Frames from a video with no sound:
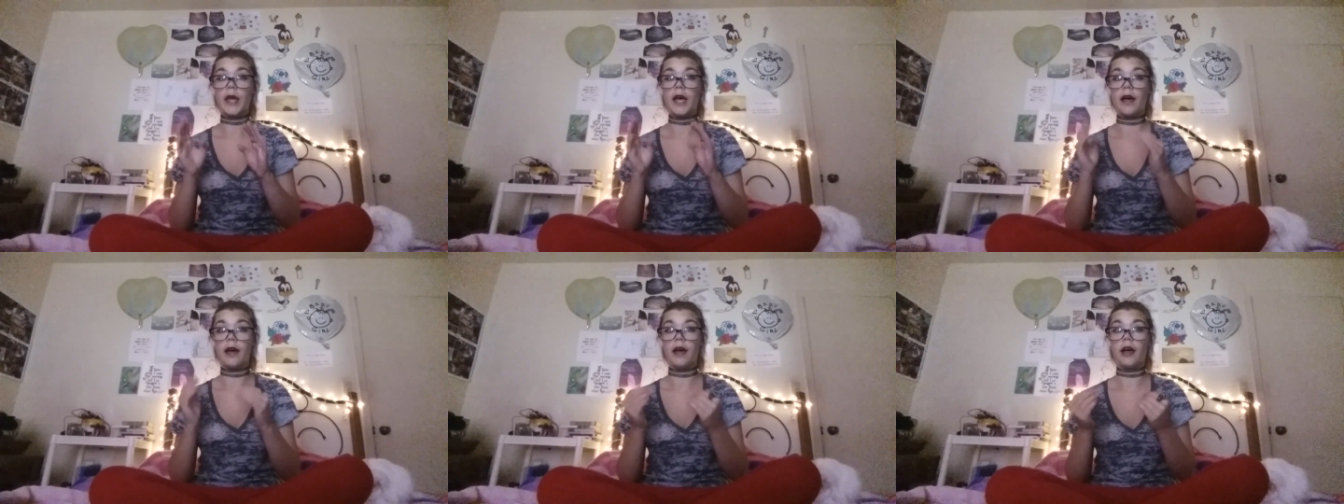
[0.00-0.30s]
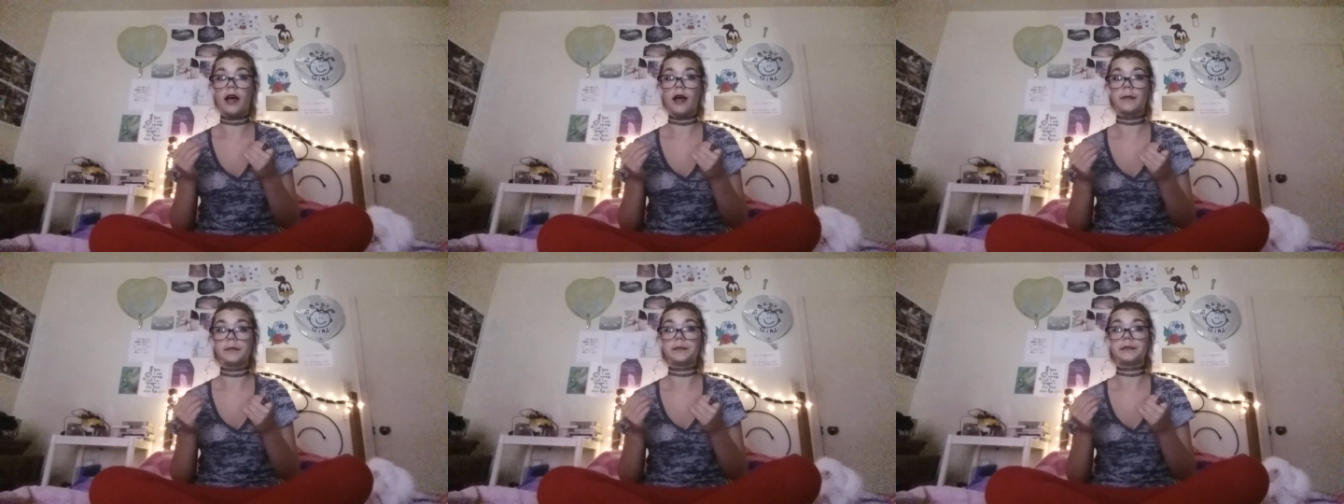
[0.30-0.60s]

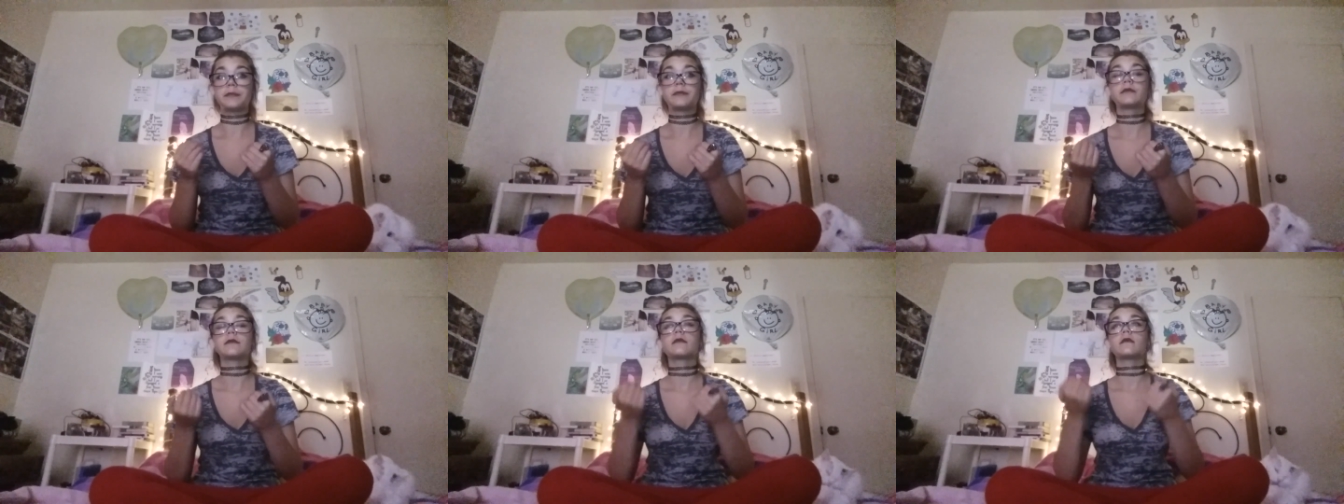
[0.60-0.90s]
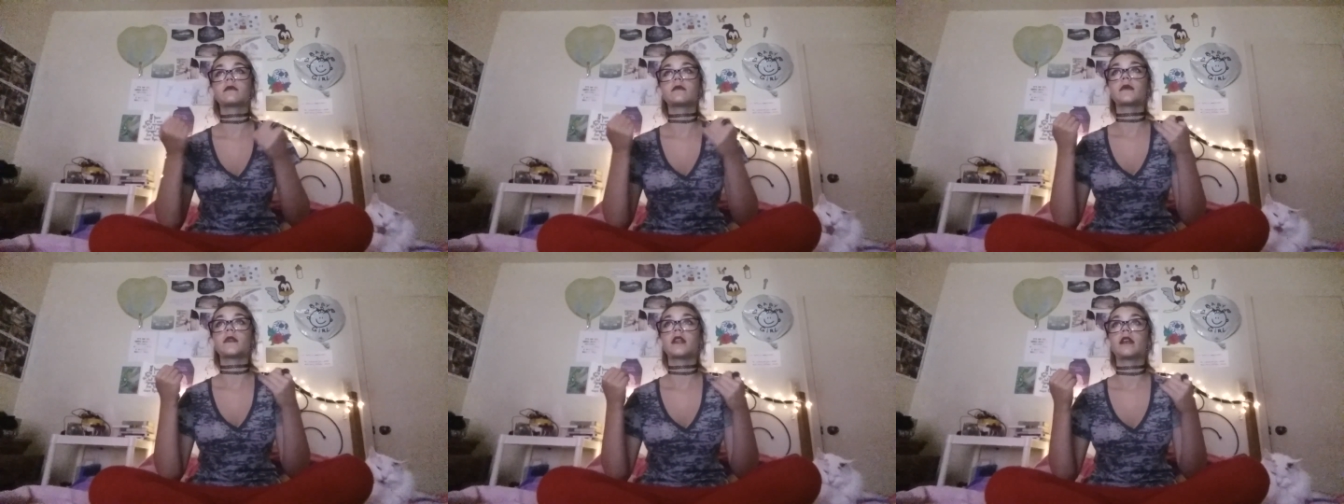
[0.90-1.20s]
Um,
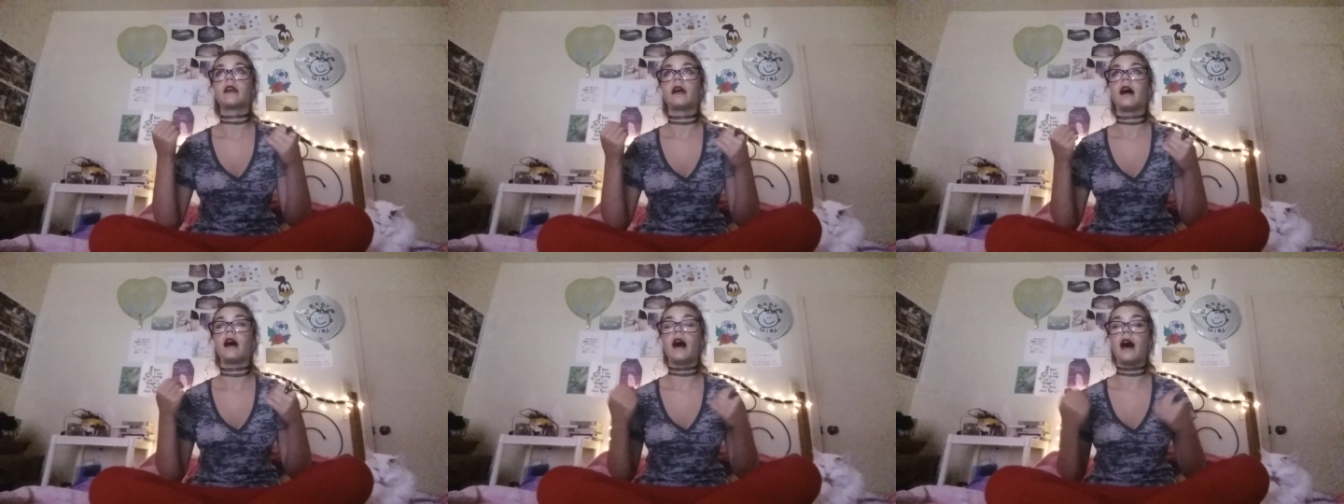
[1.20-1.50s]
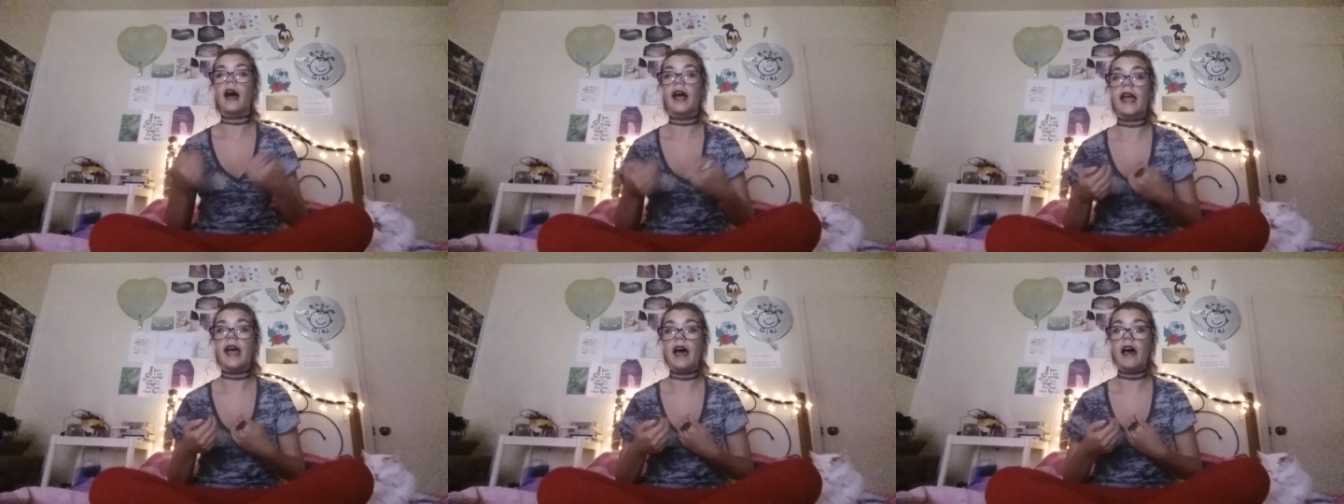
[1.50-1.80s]

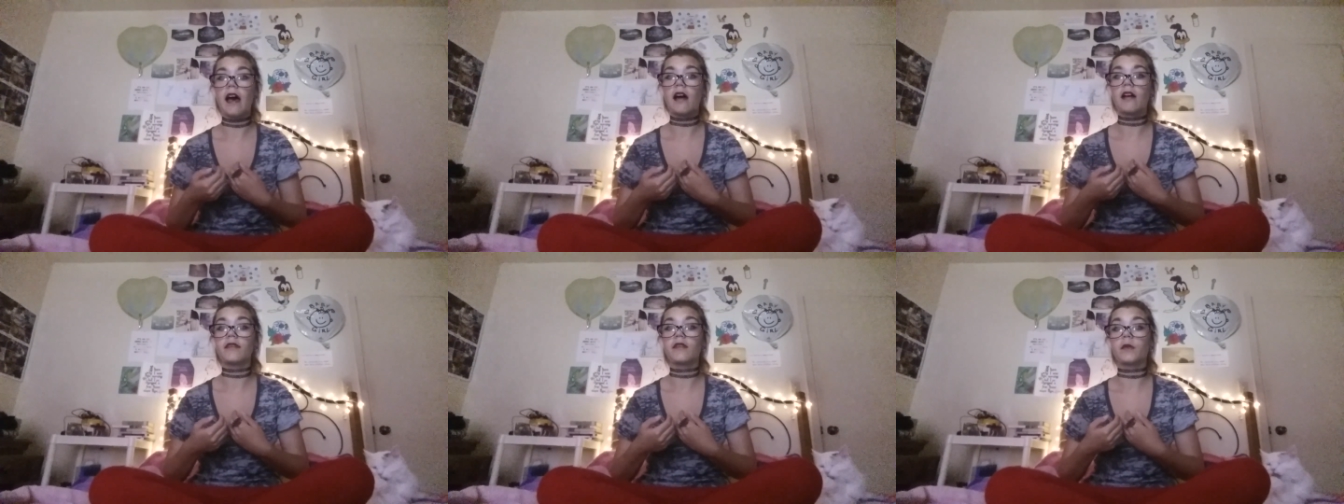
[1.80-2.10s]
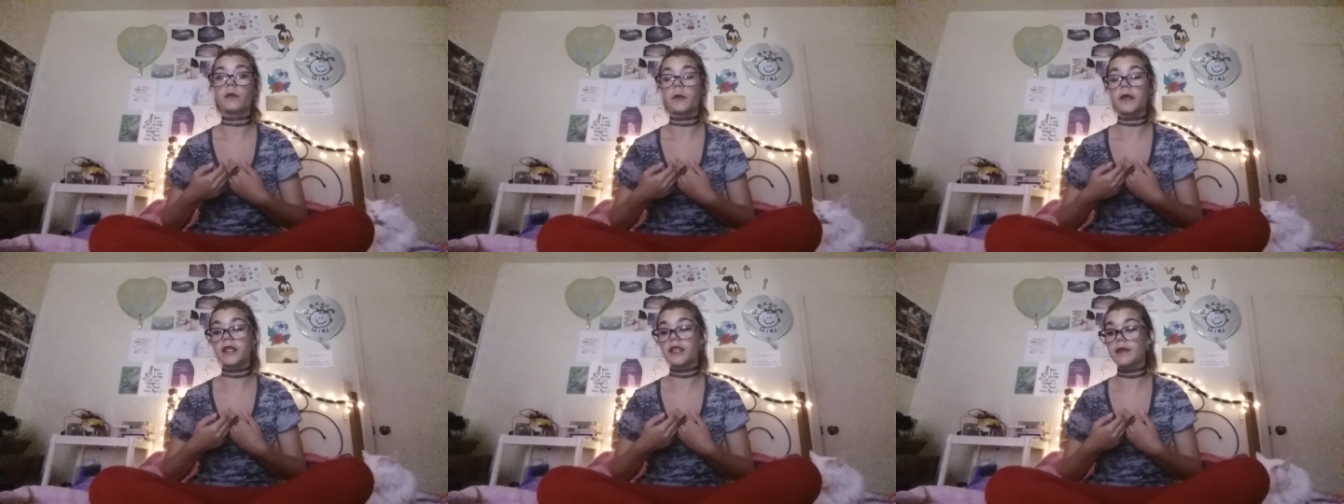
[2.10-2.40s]
I have
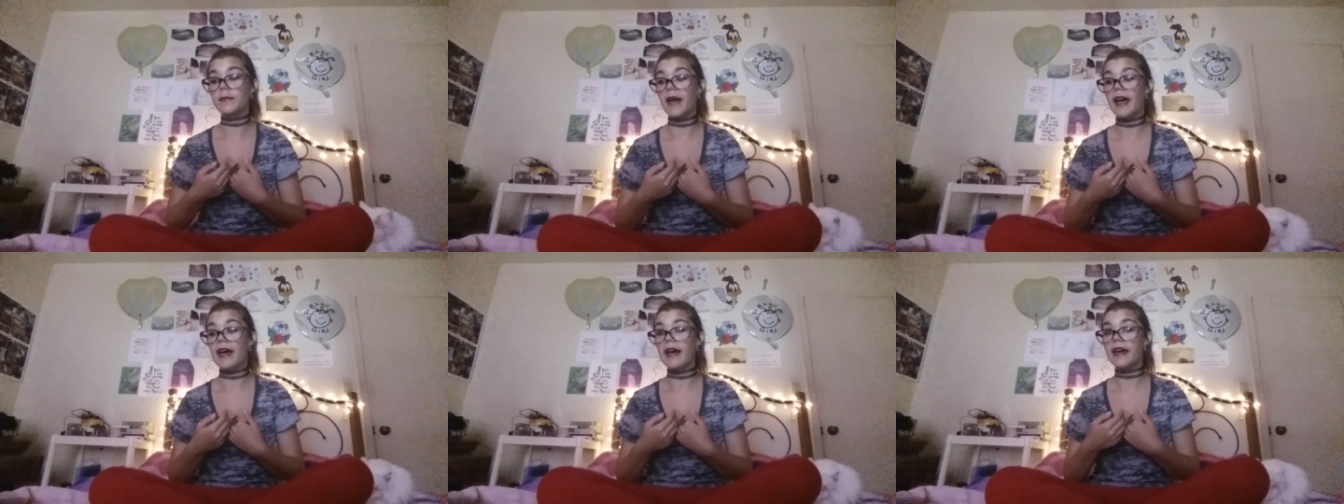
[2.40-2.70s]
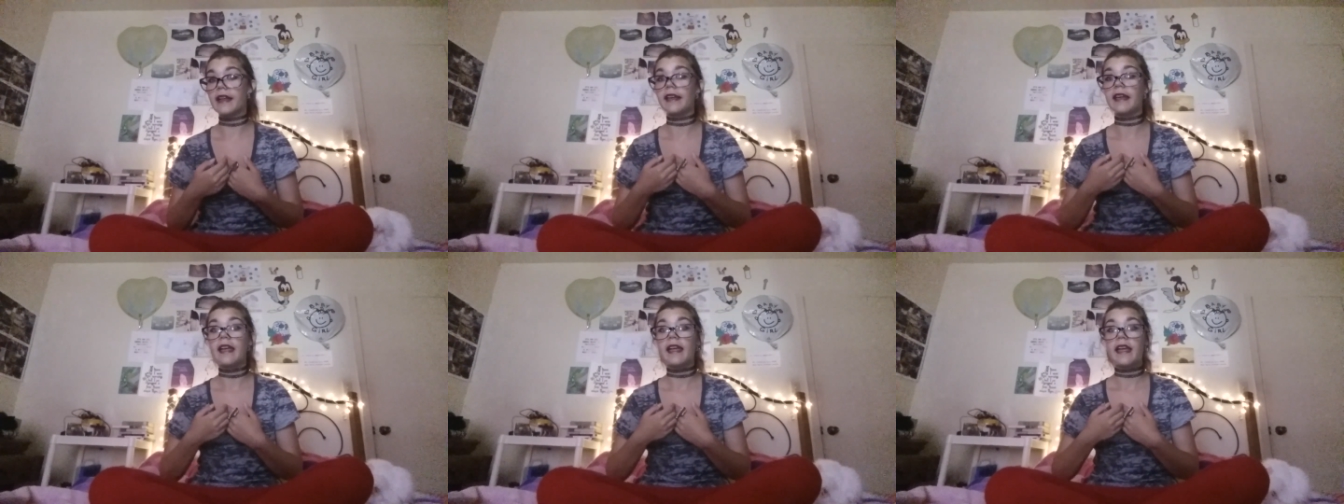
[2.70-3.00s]
really
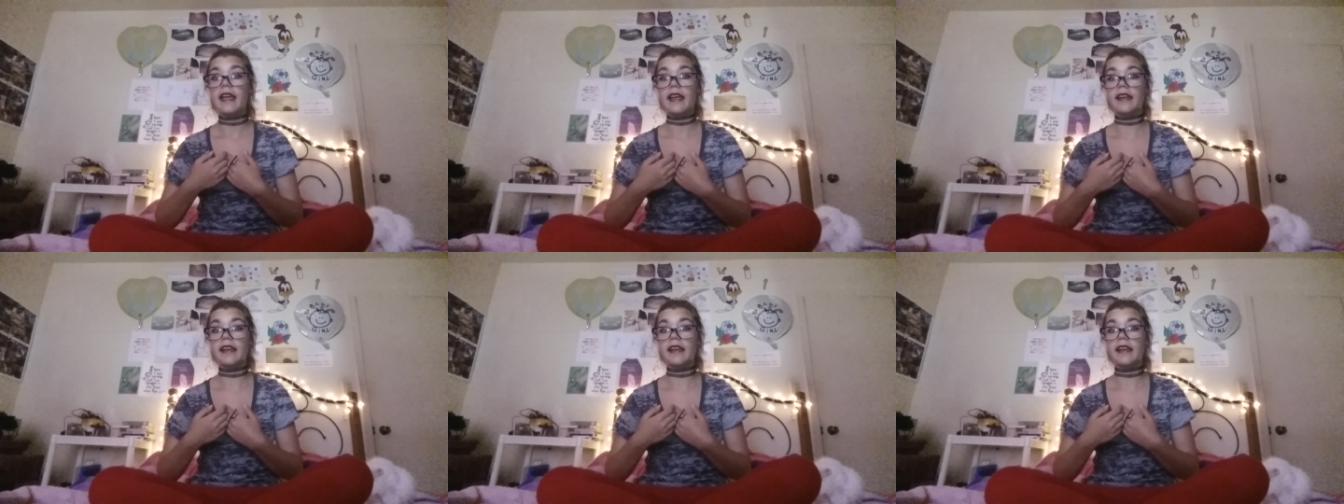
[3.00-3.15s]
bad